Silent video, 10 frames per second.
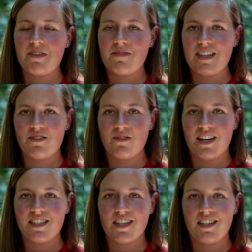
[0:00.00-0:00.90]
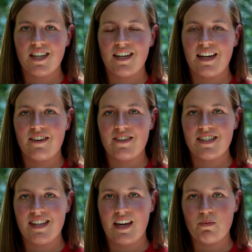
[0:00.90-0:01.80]
from Central Washington and I go to
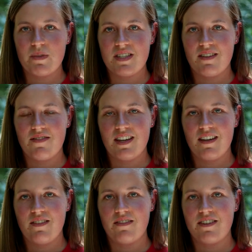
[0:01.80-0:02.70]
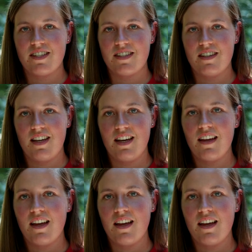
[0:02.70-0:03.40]
Seattle Pacific University.